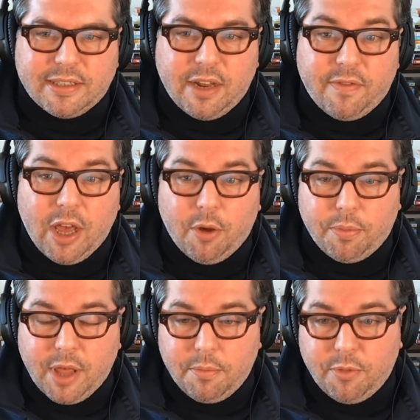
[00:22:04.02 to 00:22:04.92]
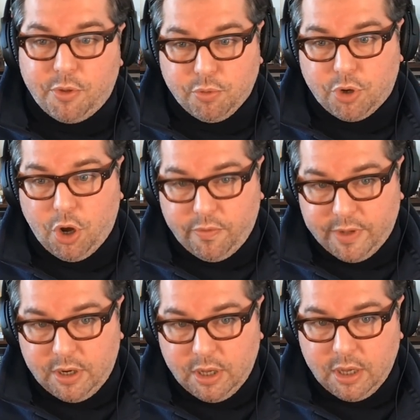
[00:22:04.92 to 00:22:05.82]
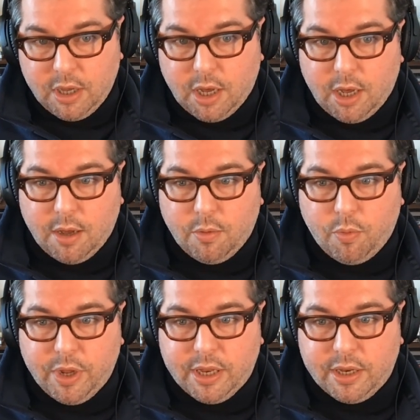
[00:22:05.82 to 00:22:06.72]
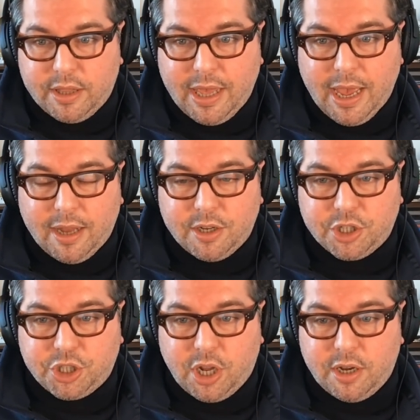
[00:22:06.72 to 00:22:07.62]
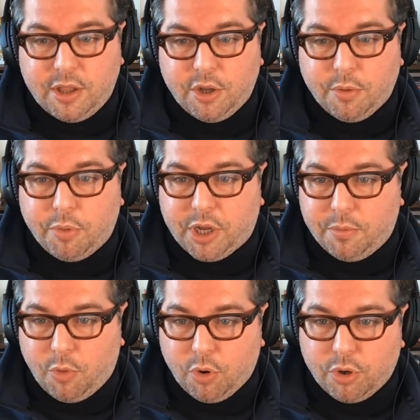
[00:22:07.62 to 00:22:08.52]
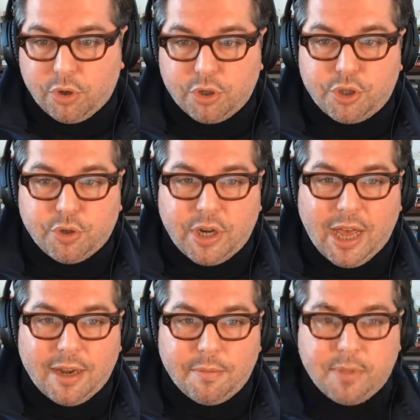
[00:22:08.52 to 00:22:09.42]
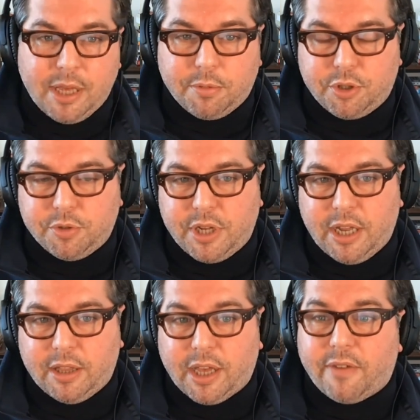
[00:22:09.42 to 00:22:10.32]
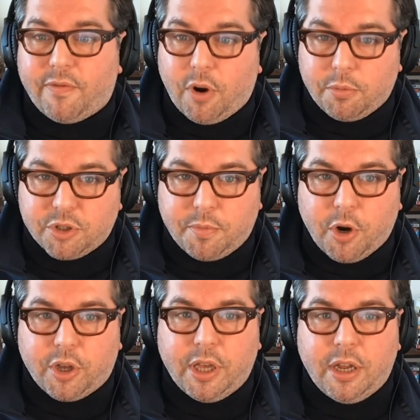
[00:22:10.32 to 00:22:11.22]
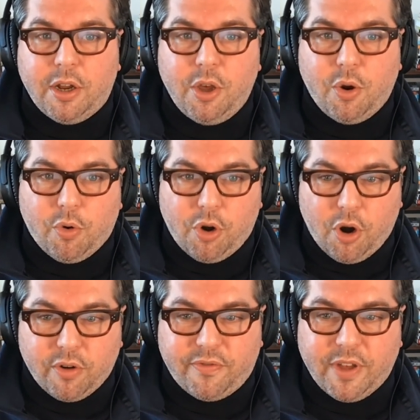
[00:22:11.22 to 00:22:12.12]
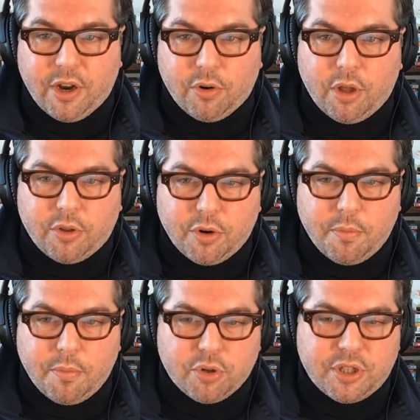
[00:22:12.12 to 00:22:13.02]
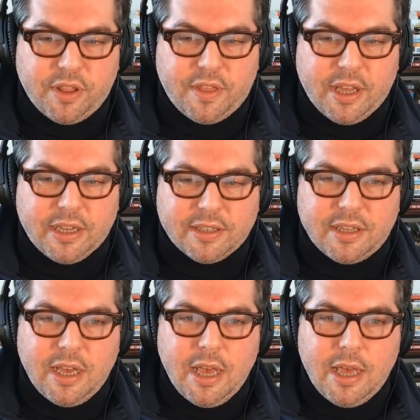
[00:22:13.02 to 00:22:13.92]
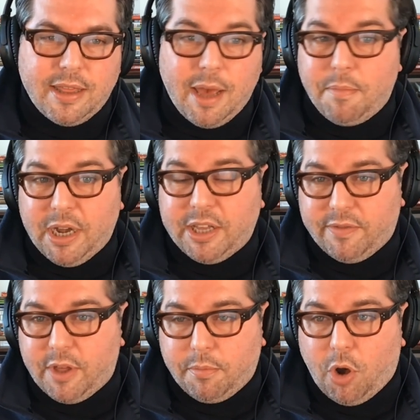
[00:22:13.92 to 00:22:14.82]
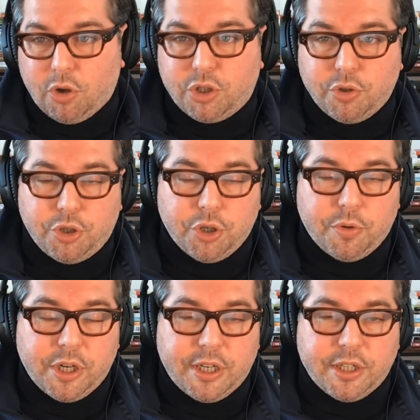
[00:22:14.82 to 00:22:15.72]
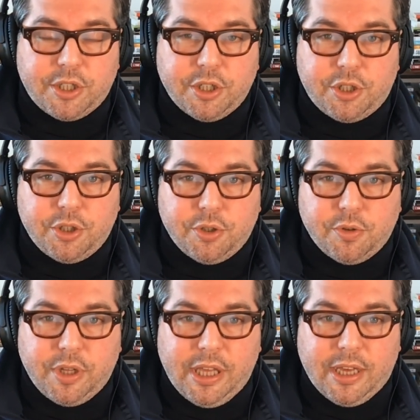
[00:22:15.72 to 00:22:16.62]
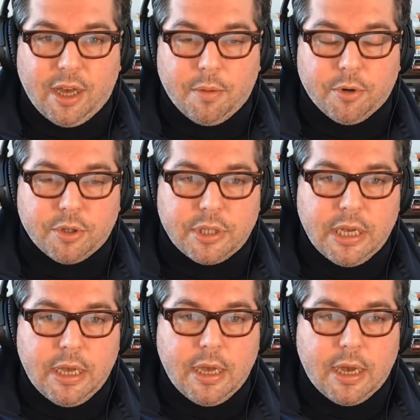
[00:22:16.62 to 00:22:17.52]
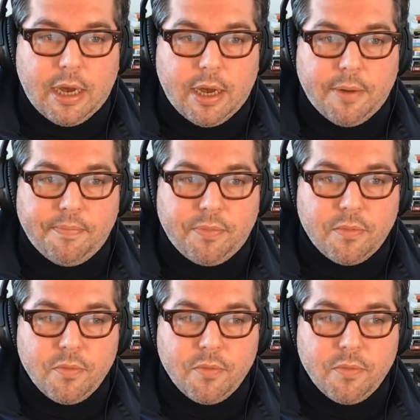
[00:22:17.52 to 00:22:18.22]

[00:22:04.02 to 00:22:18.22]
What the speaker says: that have helped them through COVID, when they had to shut their brick and mortars or not be able to attend like a farmer's market or an art fair or other in-person things that many of them also do in addition to e-commerce. And